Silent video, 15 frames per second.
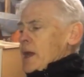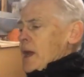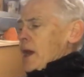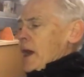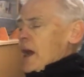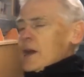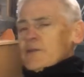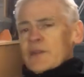
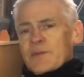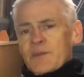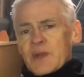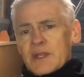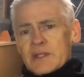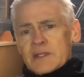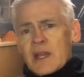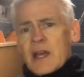having
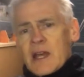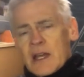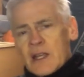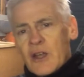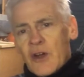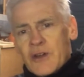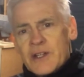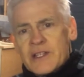been
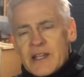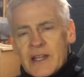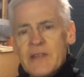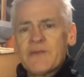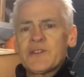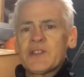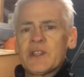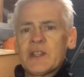kind of
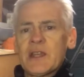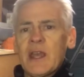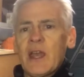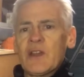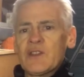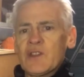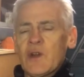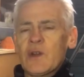delivered to the
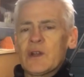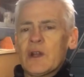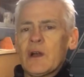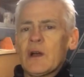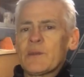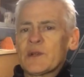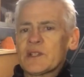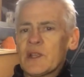outside of the
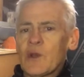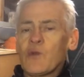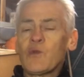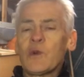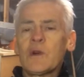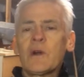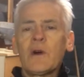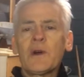harbour, as they all
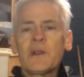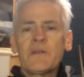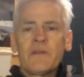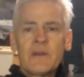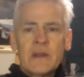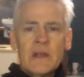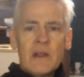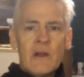were, on a
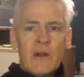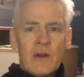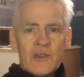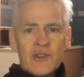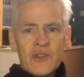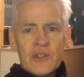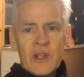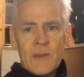very
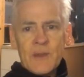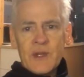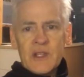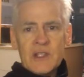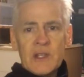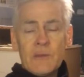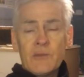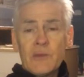large Japanese
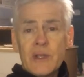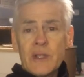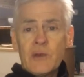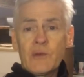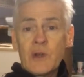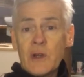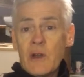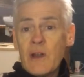submarine
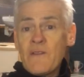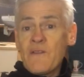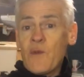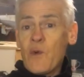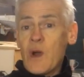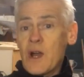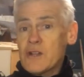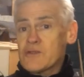called an
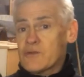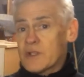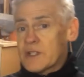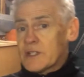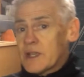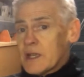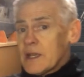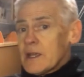I-400,
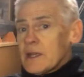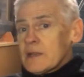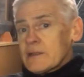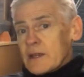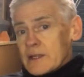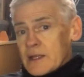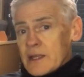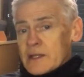
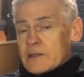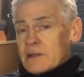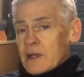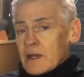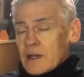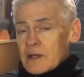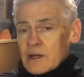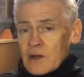they then
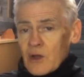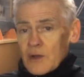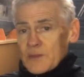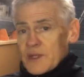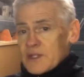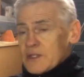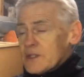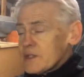climbed
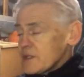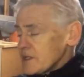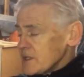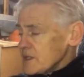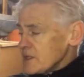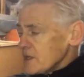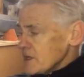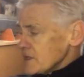into
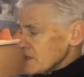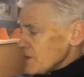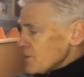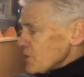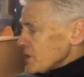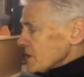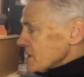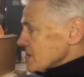the
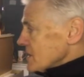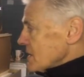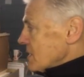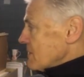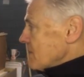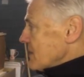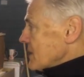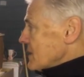submarine
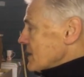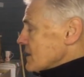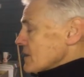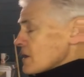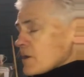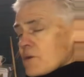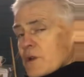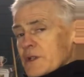itself, and then the
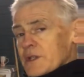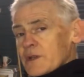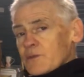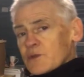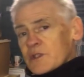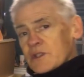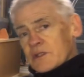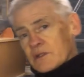whole idea
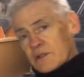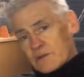was to